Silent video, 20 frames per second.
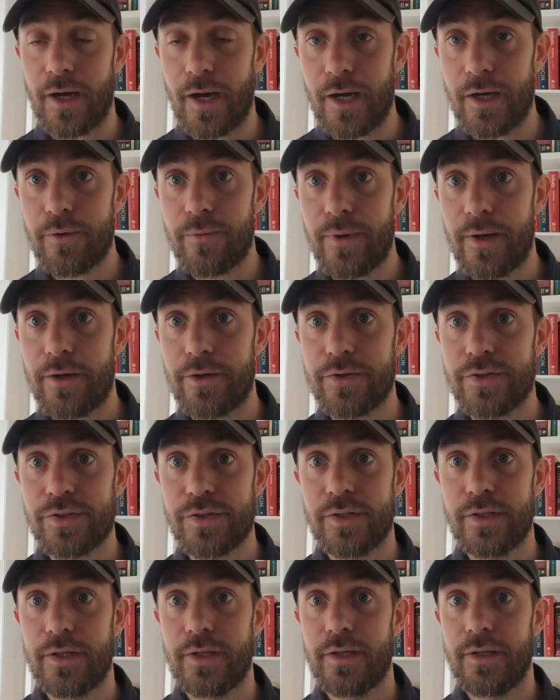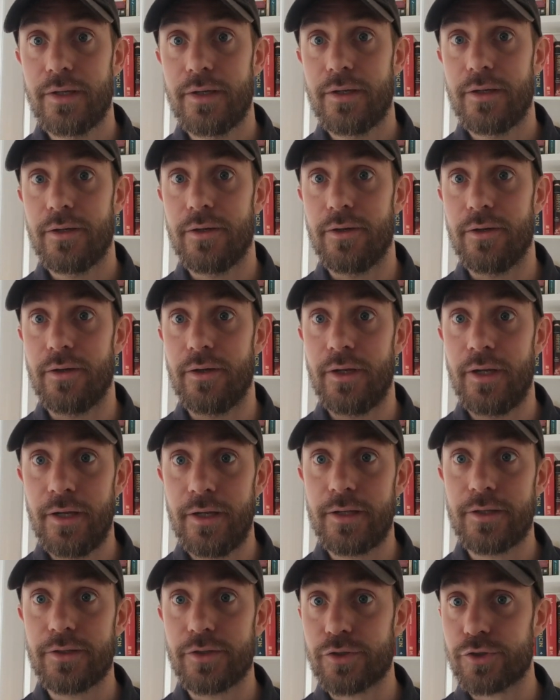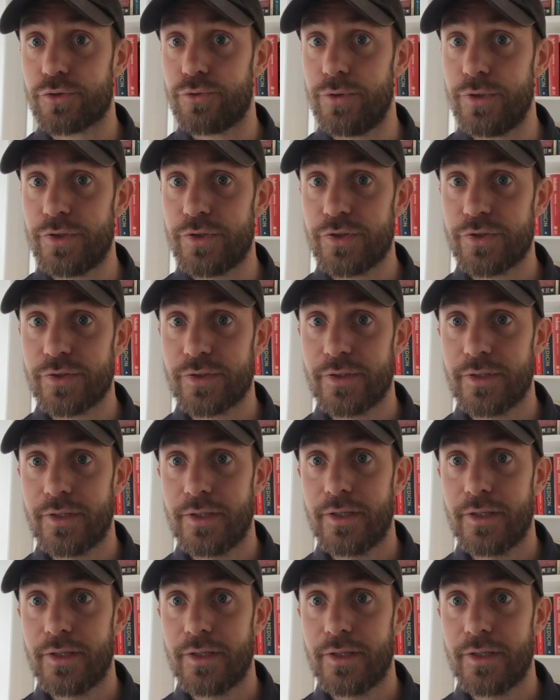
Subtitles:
eyewears hitting the streets.